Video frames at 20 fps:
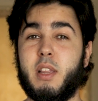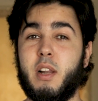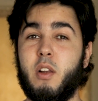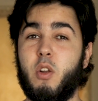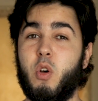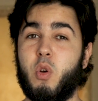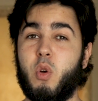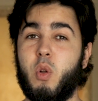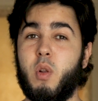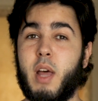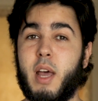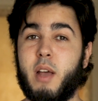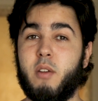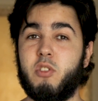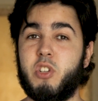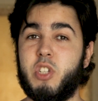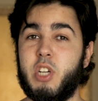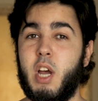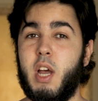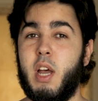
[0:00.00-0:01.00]
the local
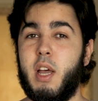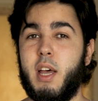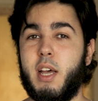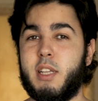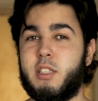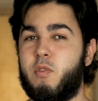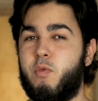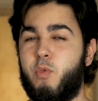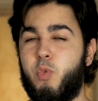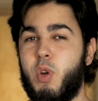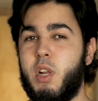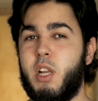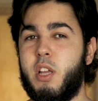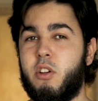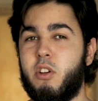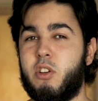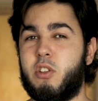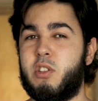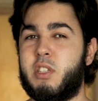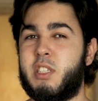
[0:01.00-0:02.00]
language, it's really
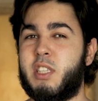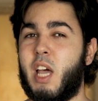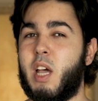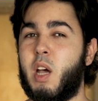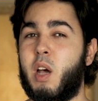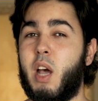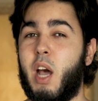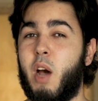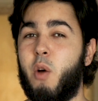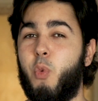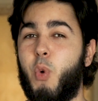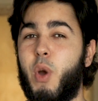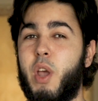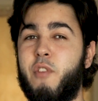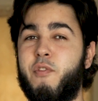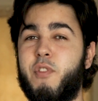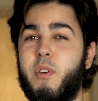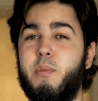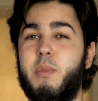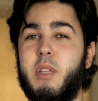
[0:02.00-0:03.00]
good to stay
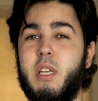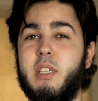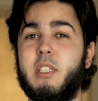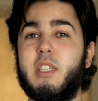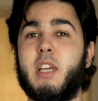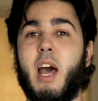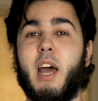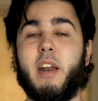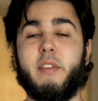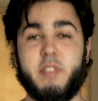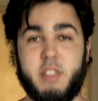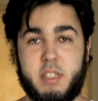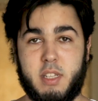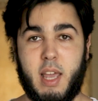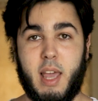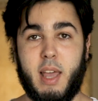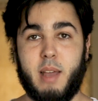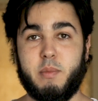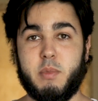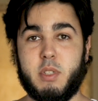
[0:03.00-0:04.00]
away from these kind of
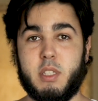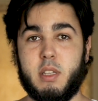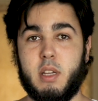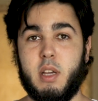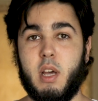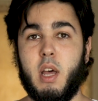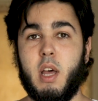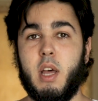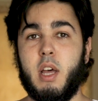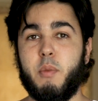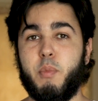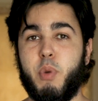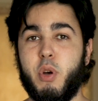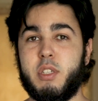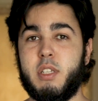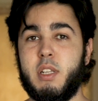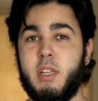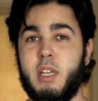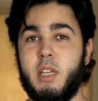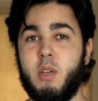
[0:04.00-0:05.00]
scams.
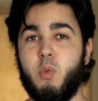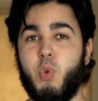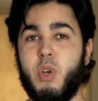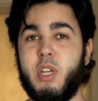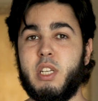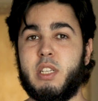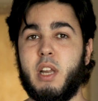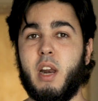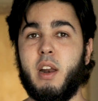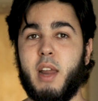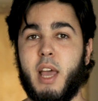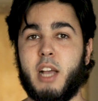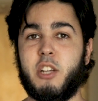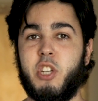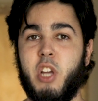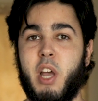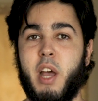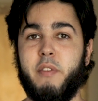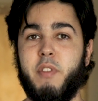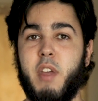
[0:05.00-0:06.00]
Personally, we didn't
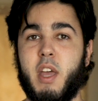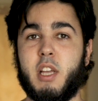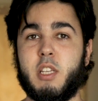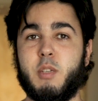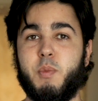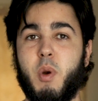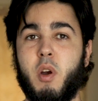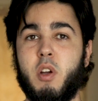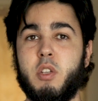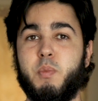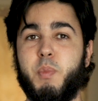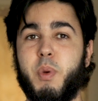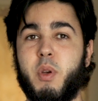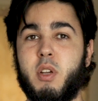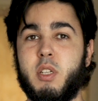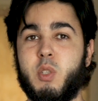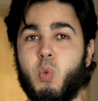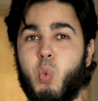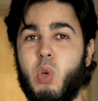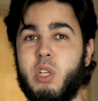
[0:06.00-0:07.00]
actually have that experience
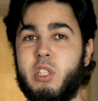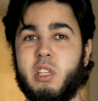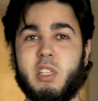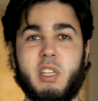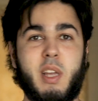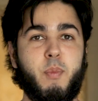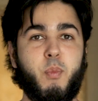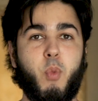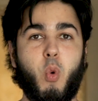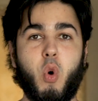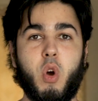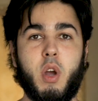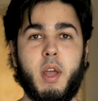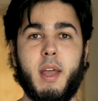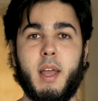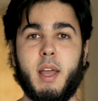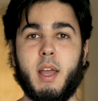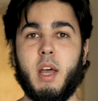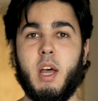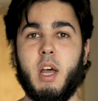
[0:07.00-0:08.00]
because we just kept
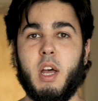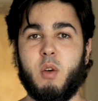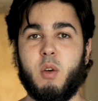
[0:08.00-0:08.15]
walking,